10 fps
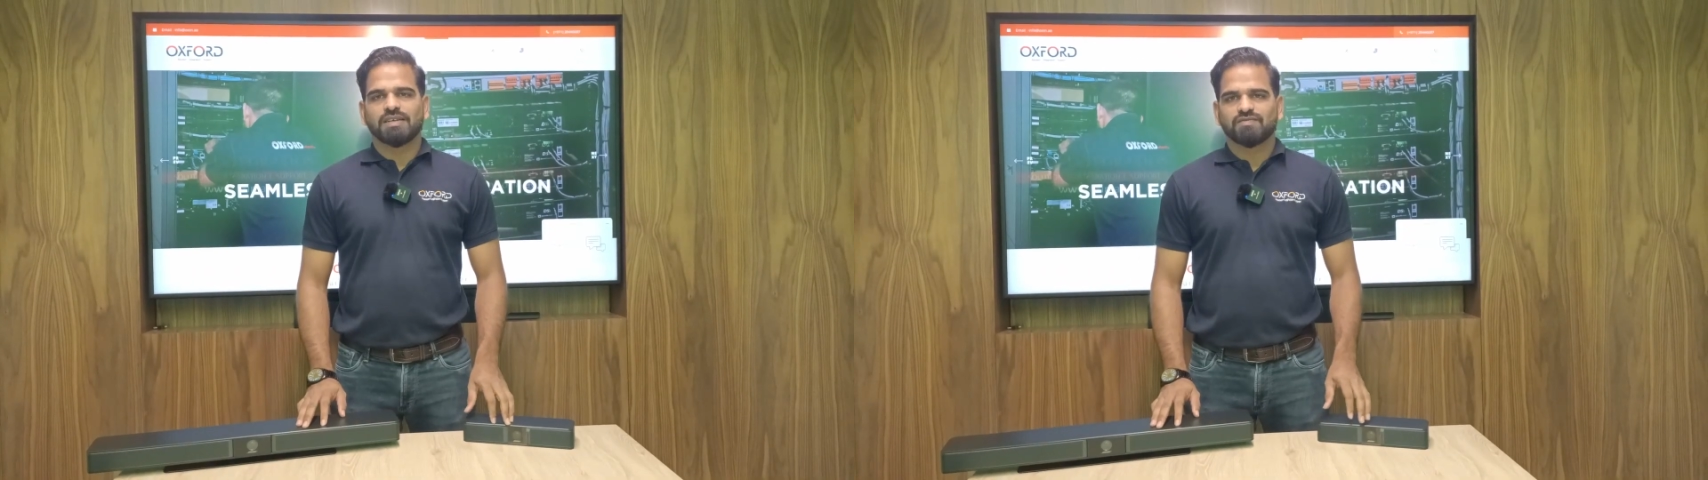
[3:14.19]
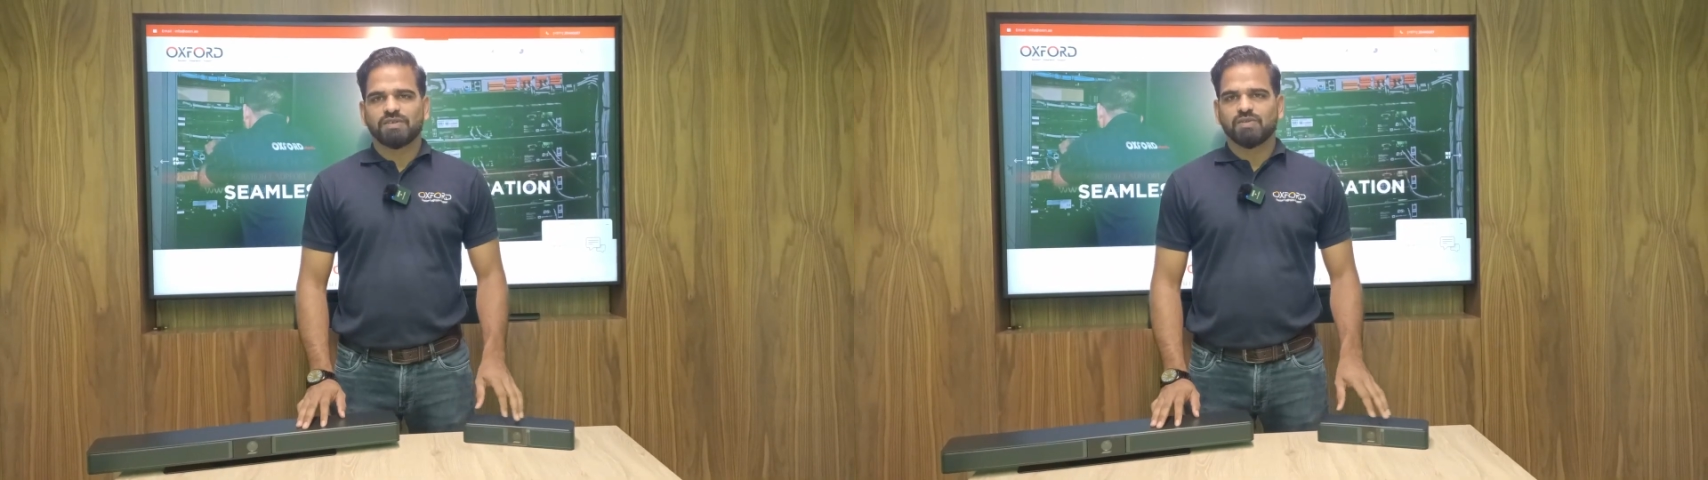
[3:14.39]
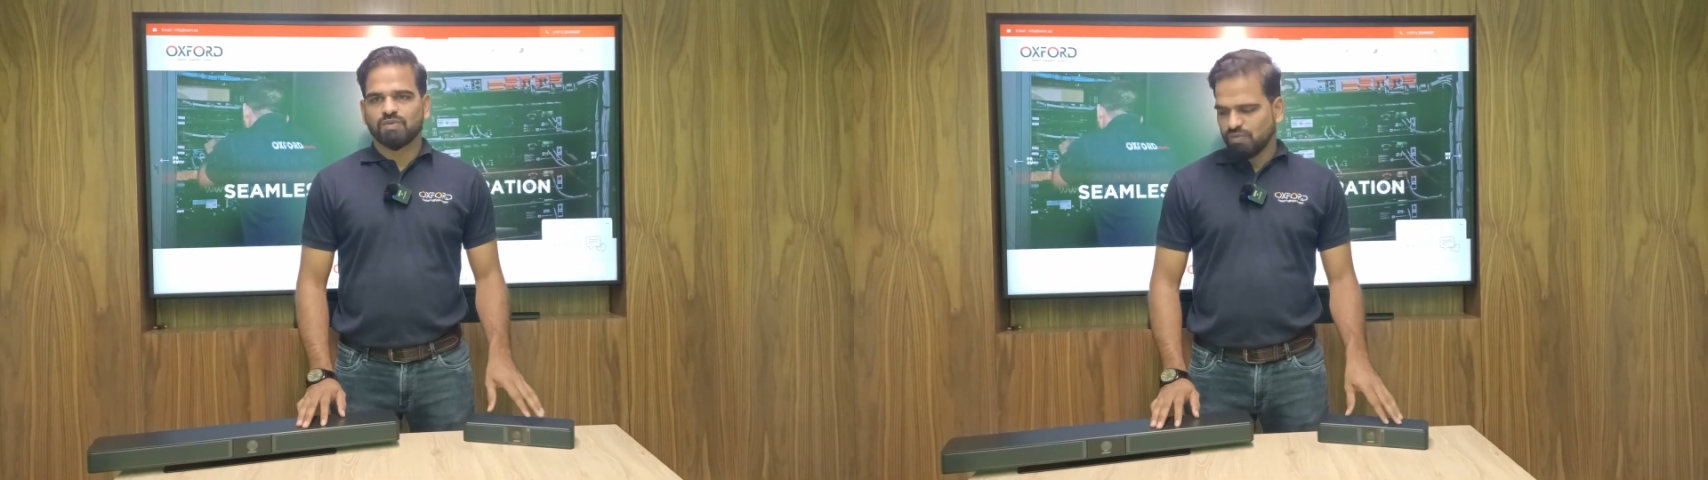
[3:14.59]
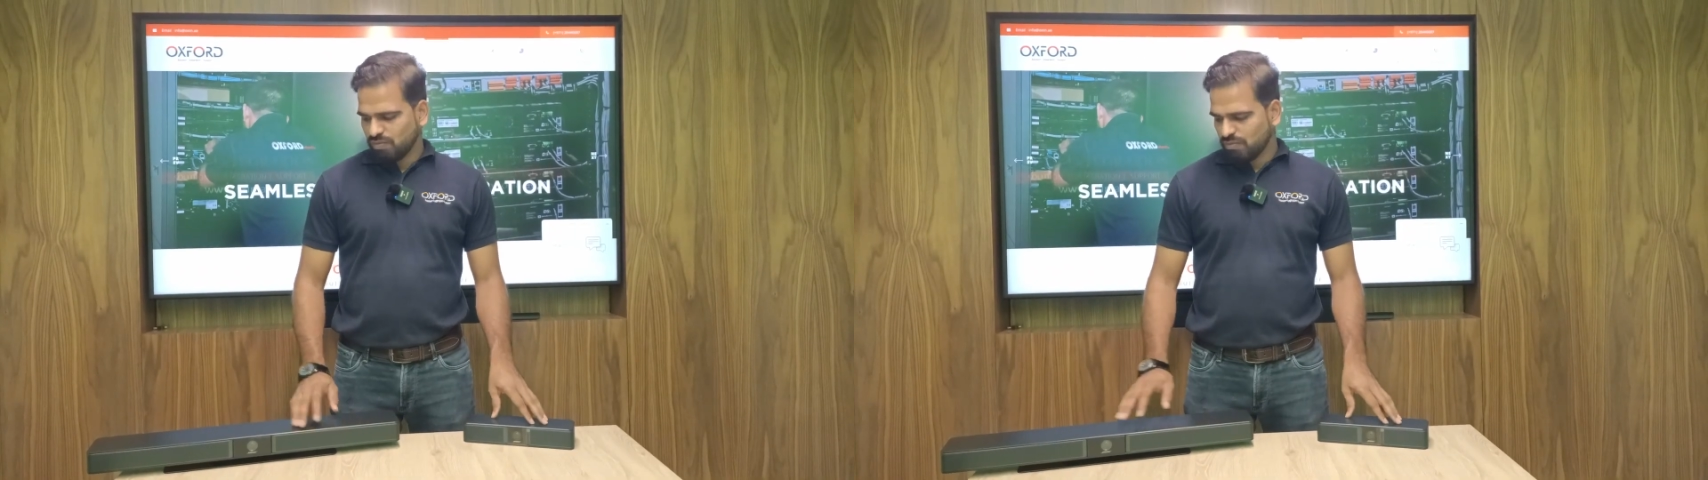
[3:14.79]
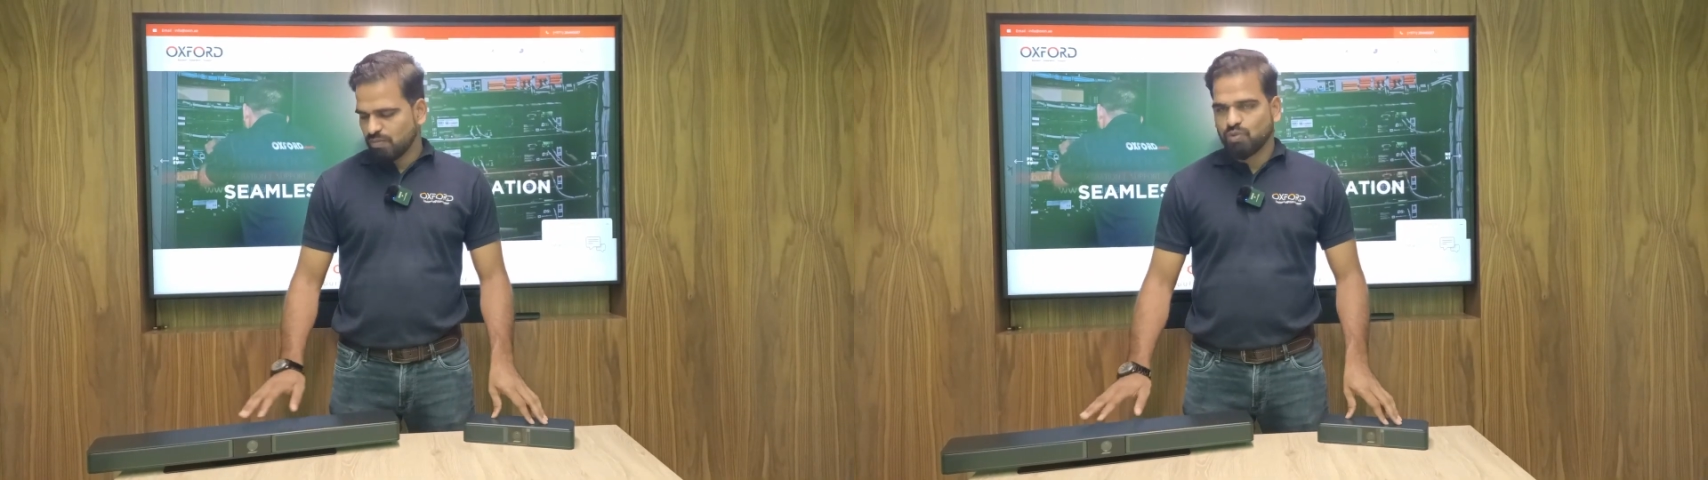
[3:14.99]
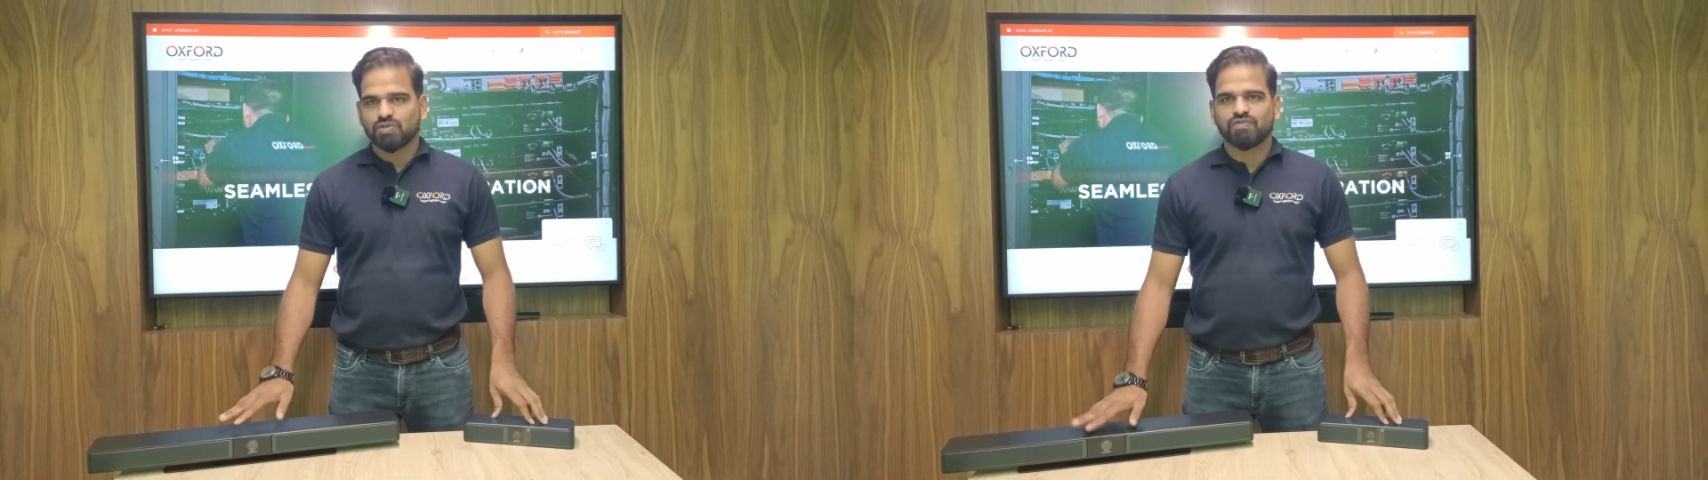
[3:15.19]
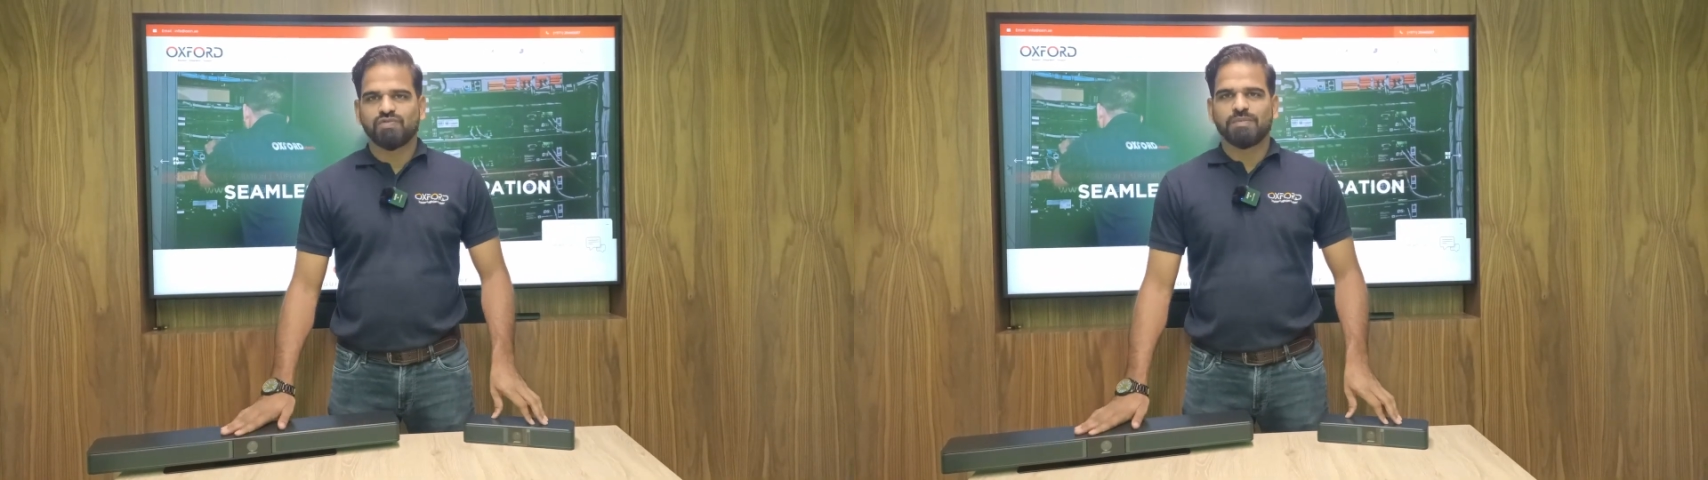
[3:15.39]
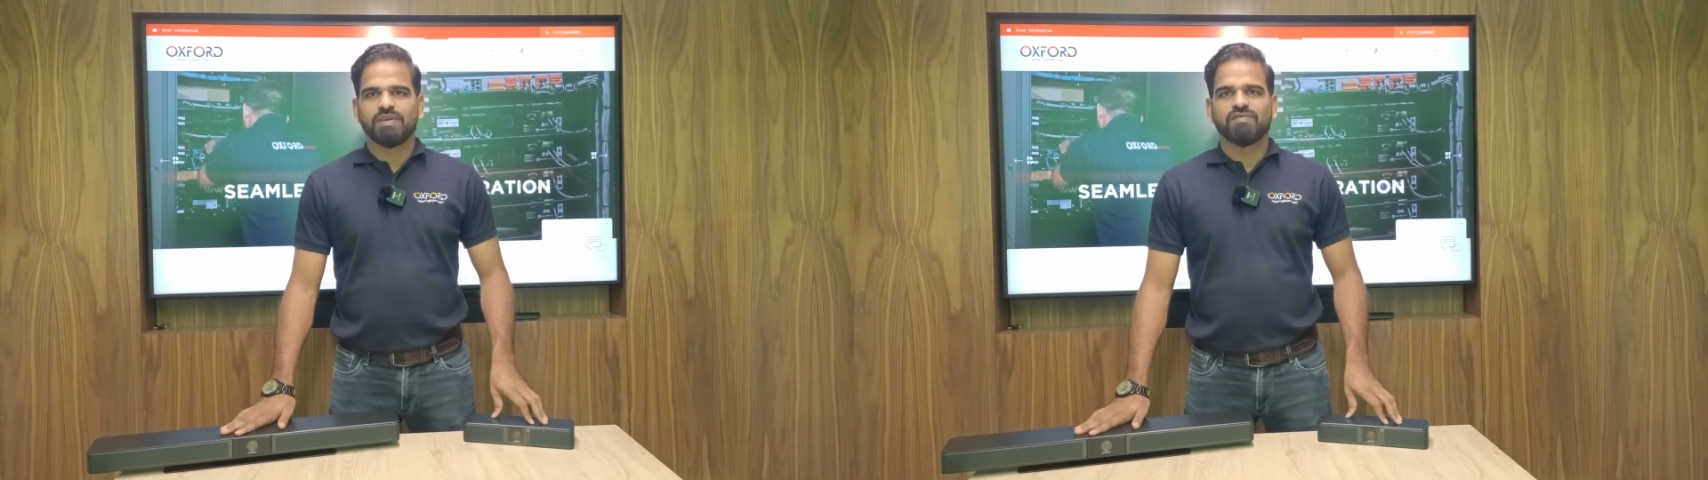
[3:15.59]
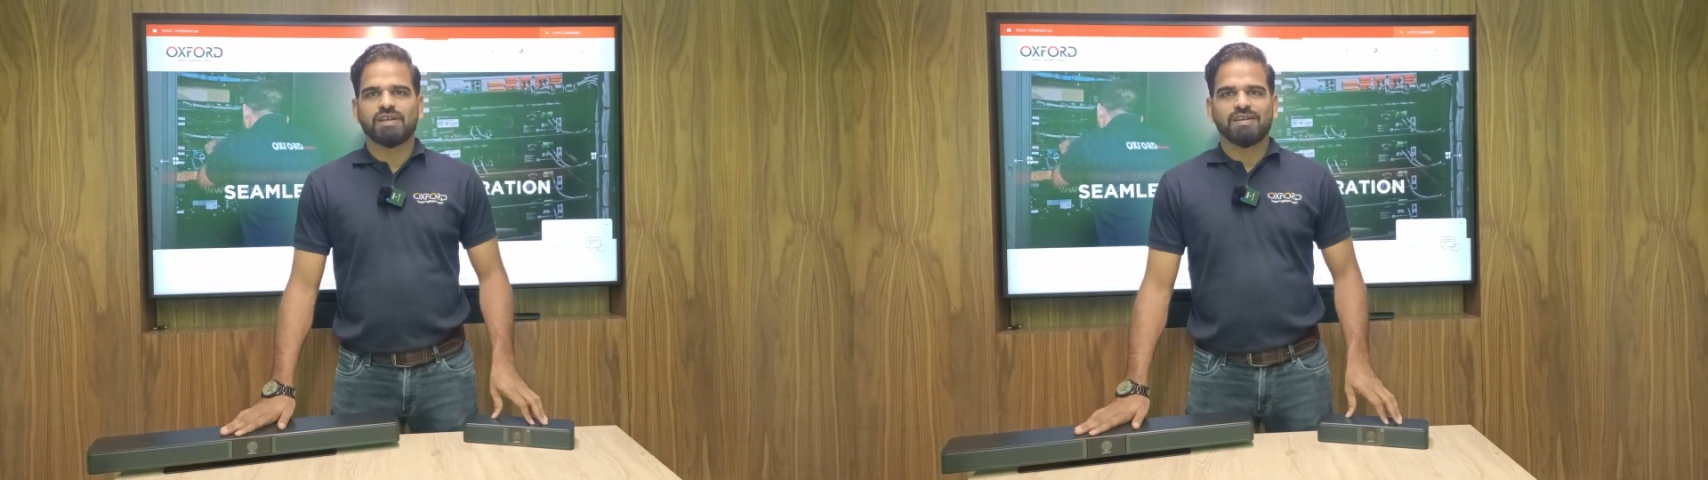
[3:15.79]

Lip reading: know, Bose VB1